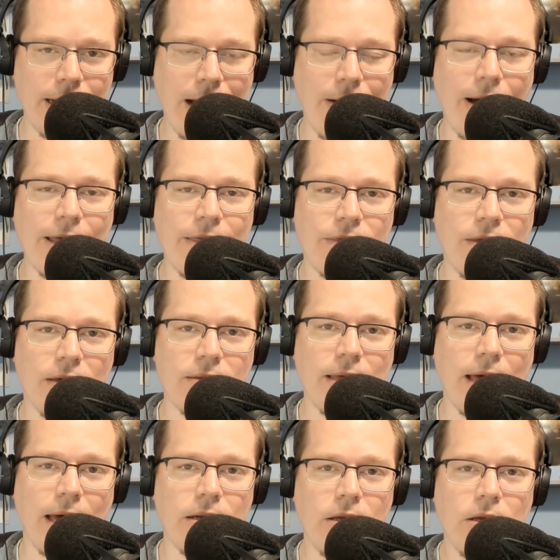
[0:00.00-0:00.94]
Now, I think
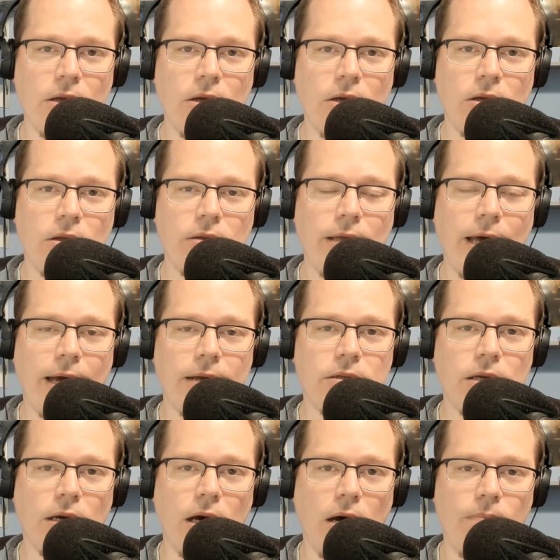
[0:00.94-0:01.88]
that that
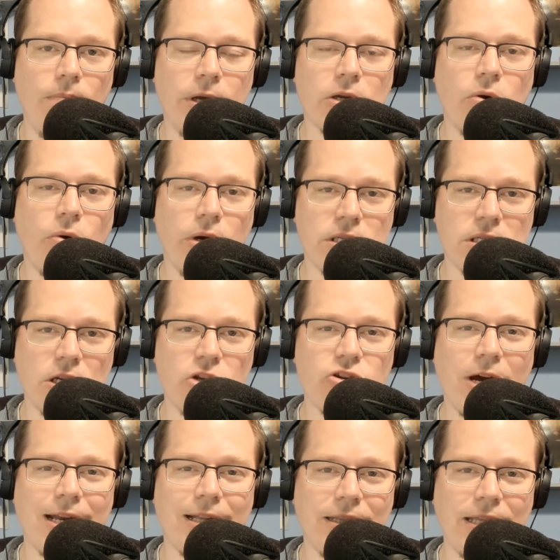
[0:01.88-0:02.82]
uh, Bitcoin's going to
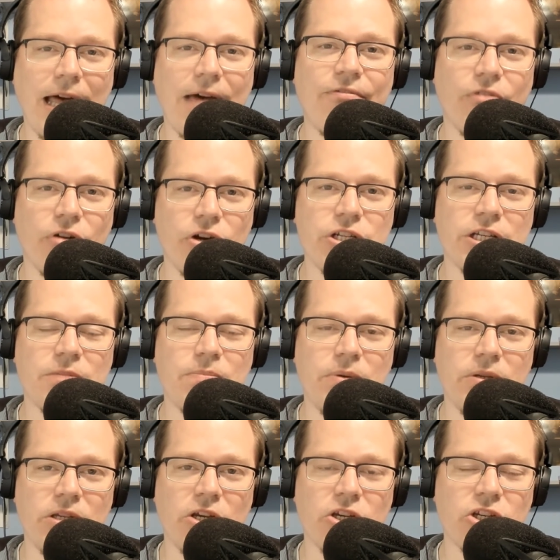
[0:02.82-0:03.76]
try to leverage its
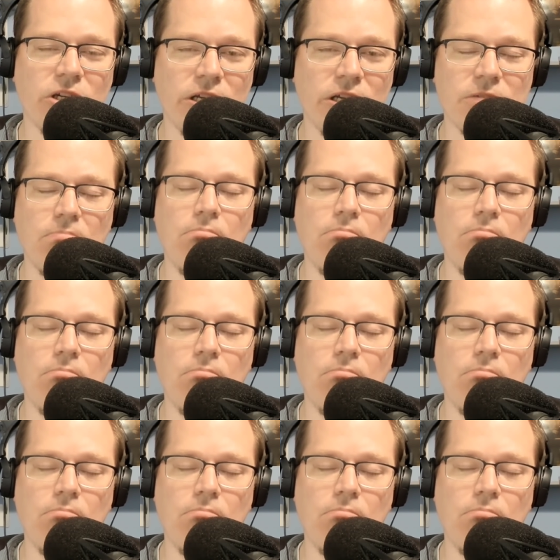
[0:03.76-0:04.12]
position as